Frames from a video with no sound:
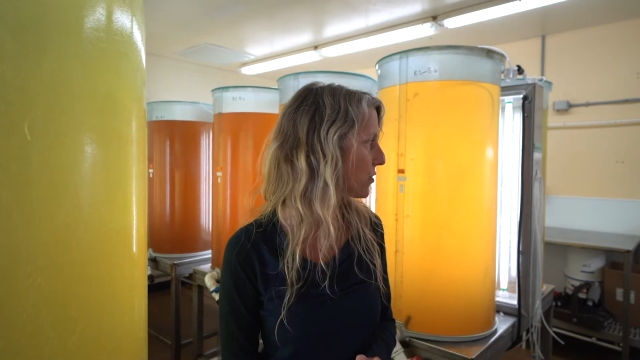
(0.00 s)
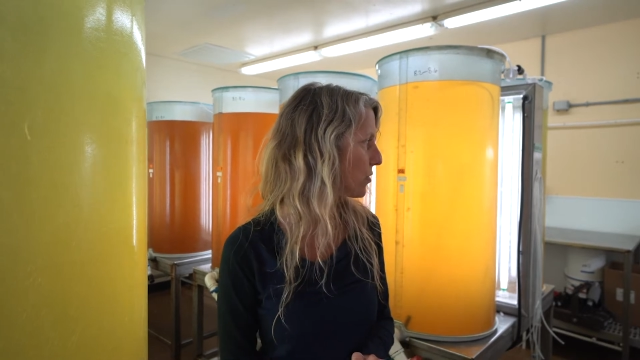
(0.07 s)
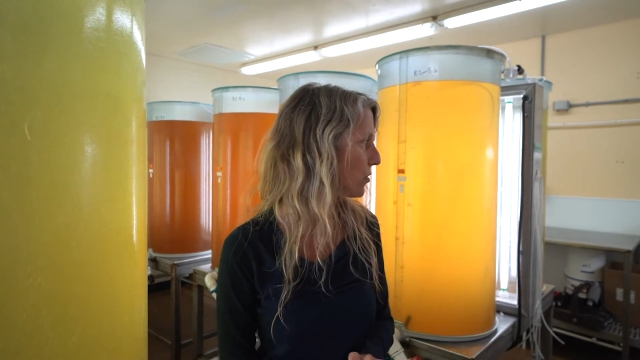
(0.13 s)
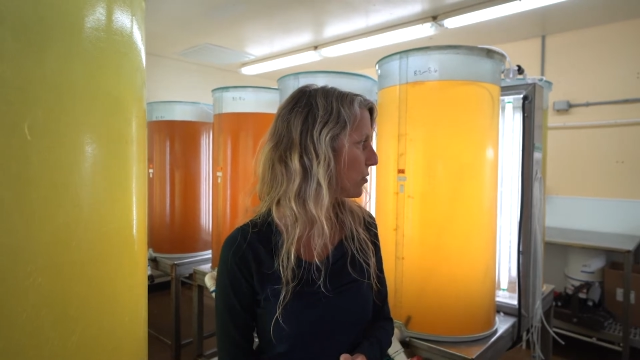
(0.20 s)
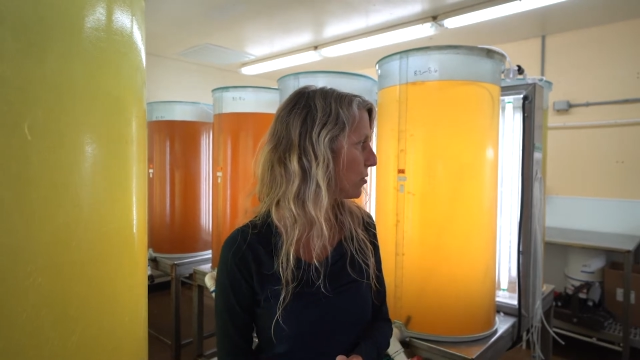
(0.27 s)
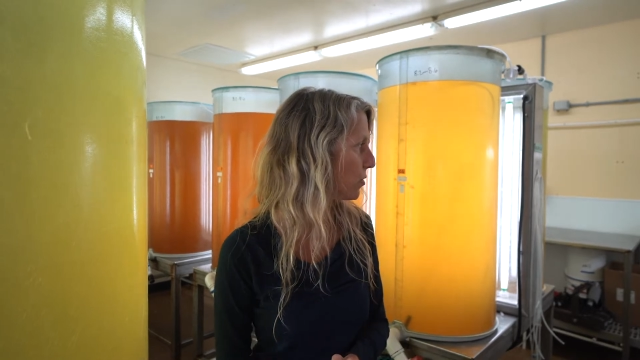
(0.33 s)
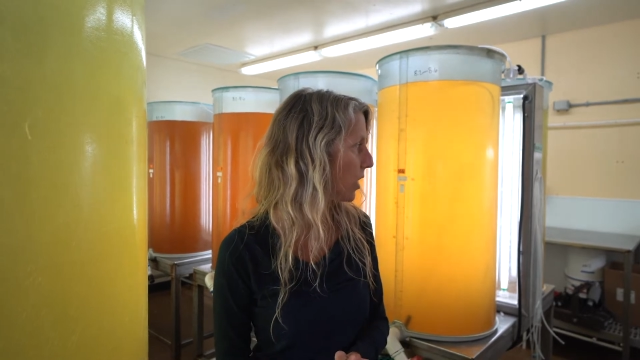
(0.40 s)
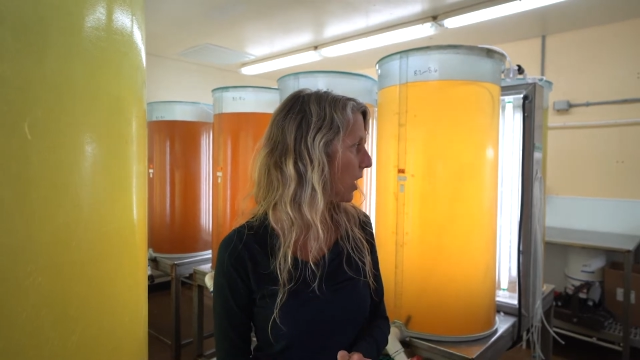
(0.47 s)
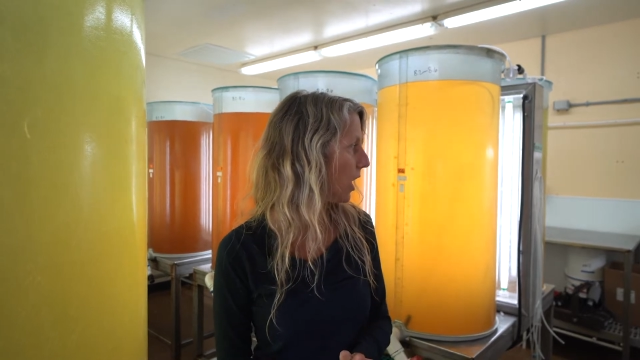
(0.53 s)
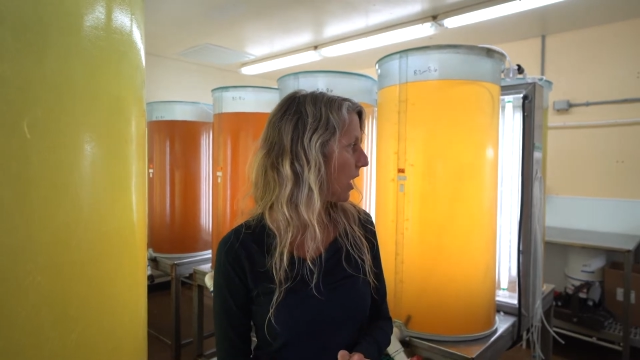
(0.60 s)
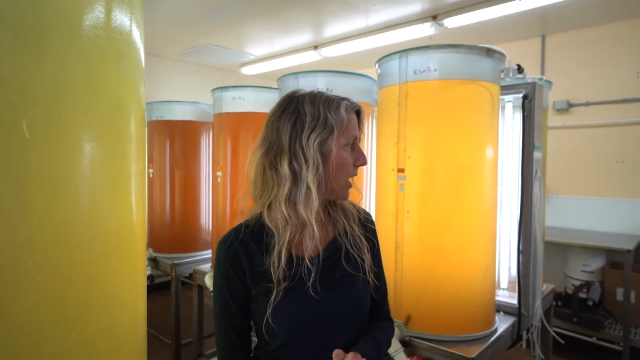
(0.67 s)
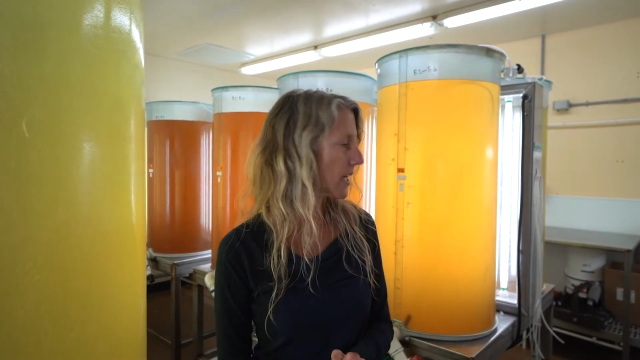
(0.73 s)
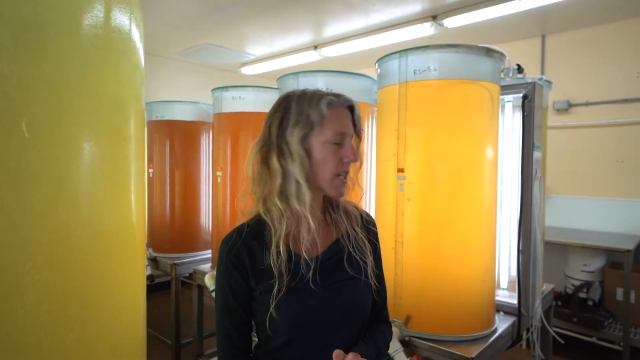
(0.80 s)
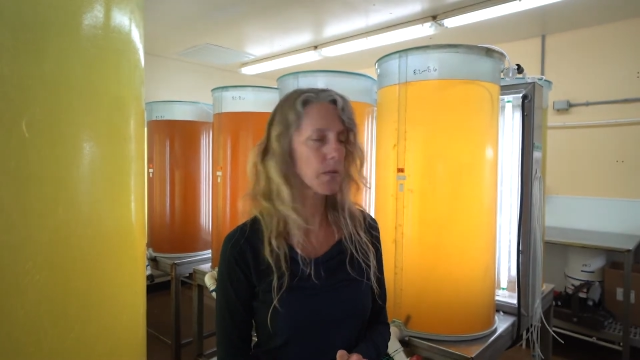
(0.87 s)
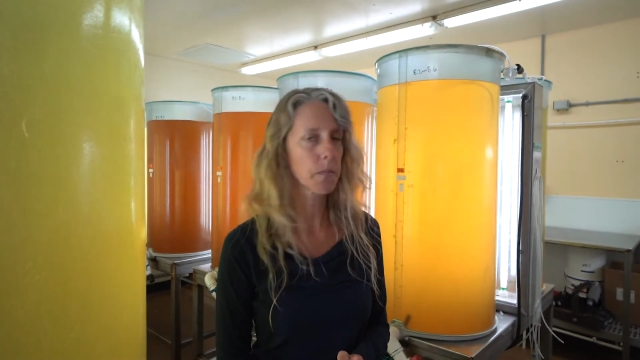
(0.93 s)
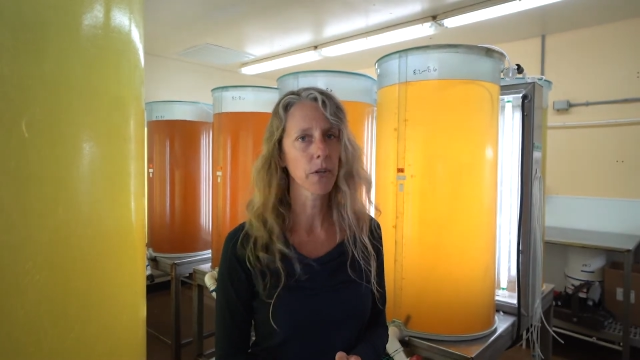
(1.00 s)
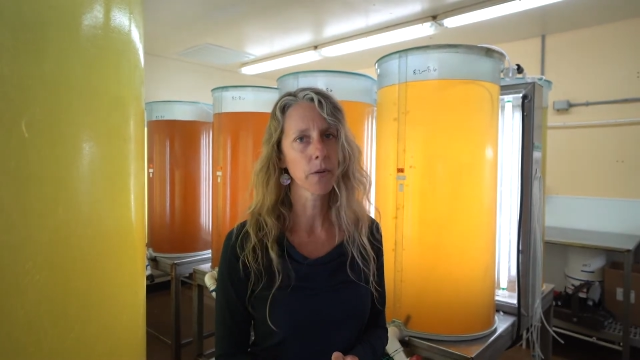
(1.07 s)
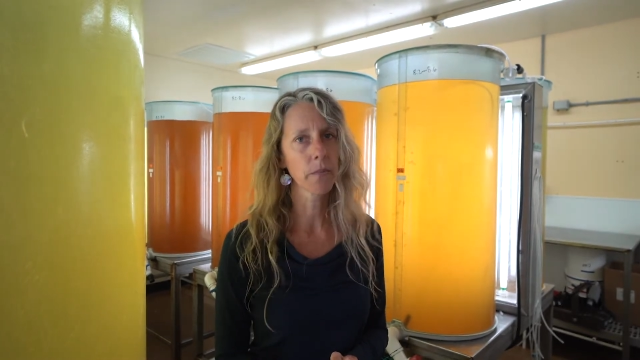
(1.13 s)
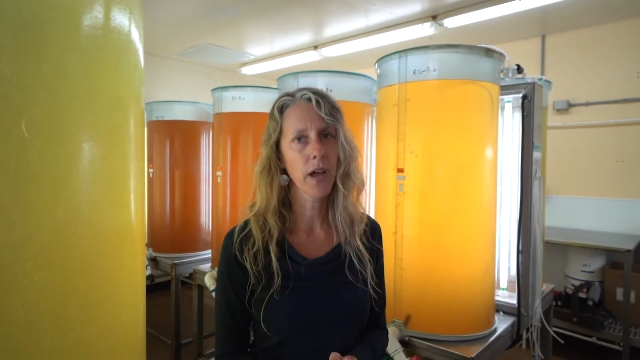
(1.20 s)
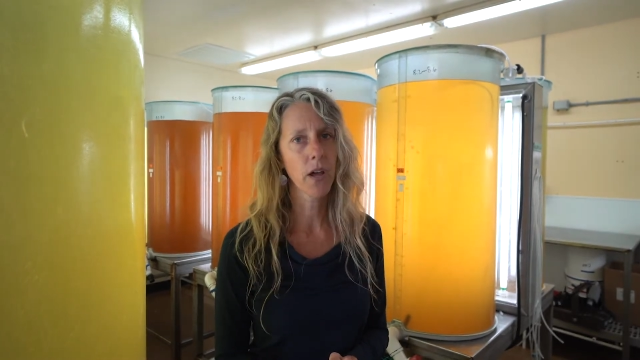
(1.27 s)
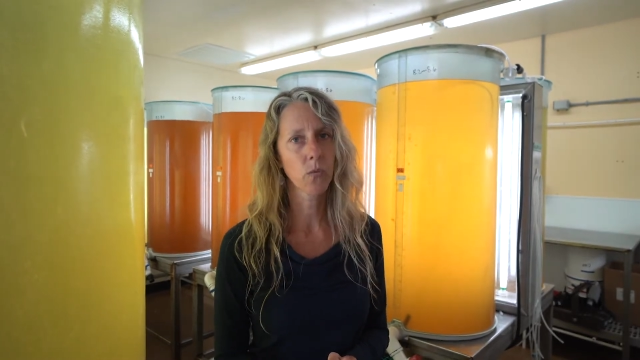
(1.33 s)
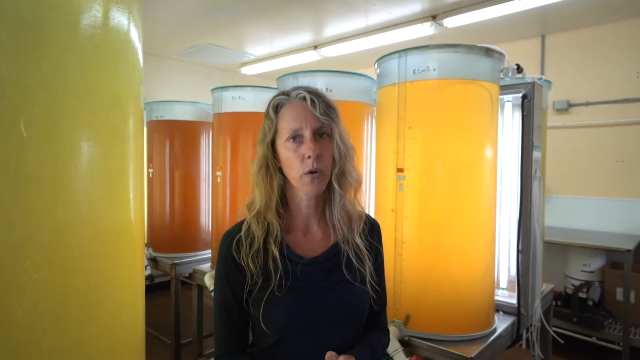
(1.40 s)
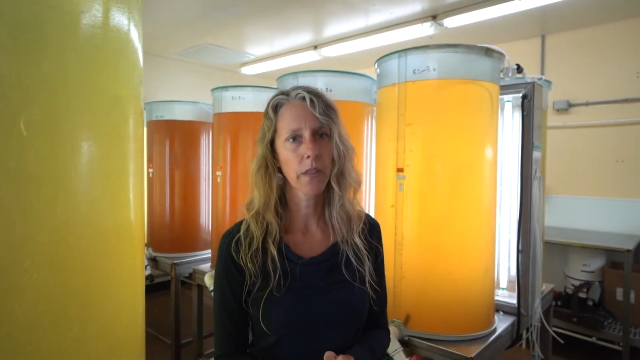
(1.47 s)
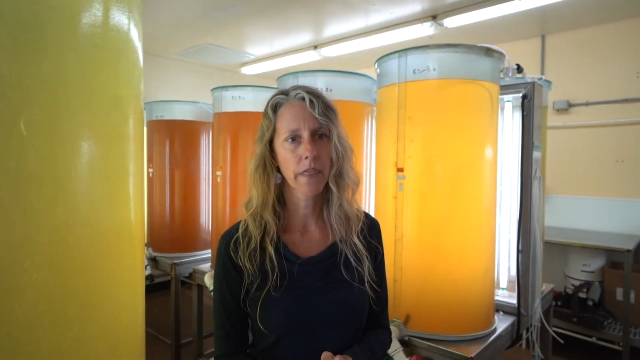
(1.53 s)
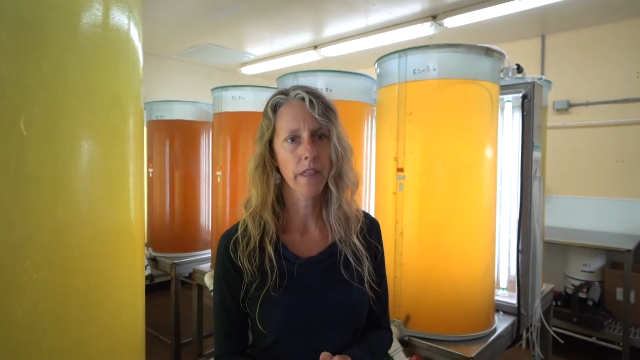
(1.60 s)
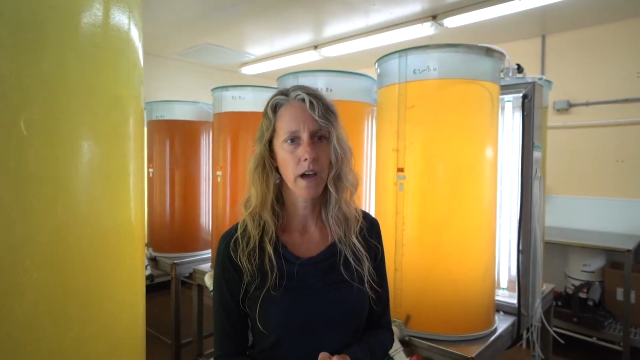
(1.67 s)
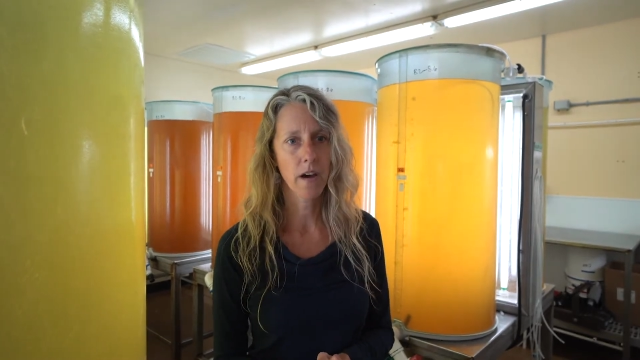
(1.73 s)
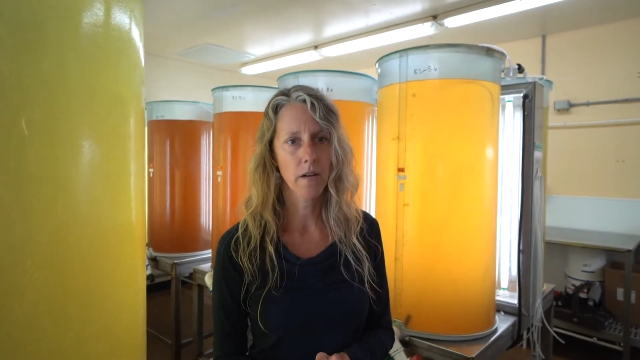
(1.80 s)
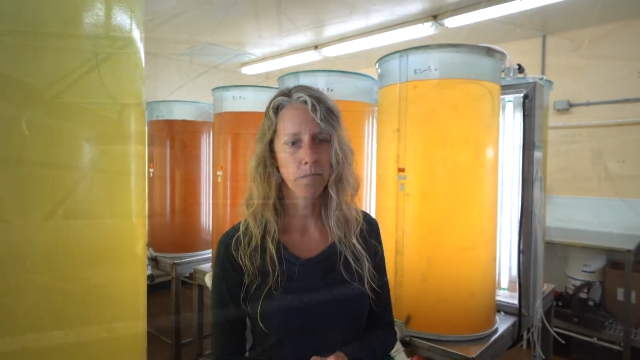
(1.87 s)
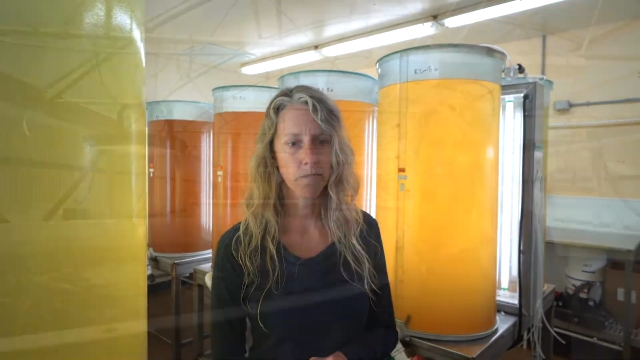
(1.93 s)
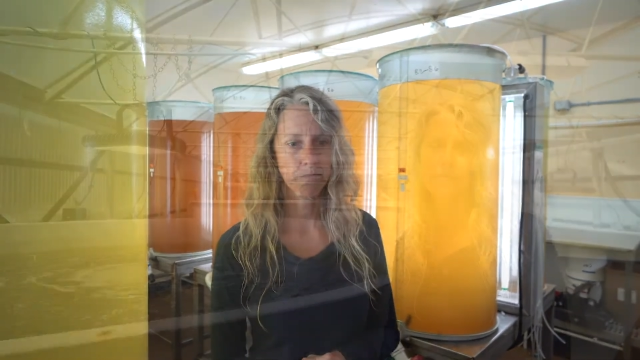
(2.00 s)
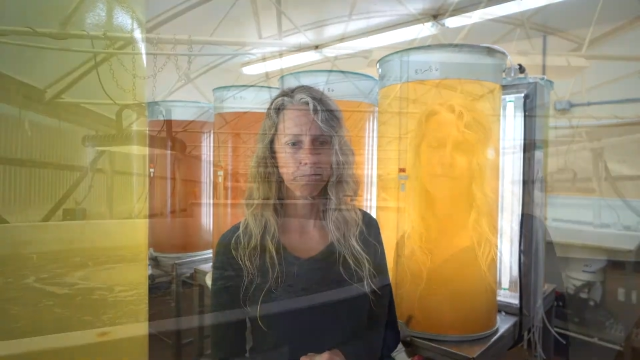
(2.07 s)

to experiment with them.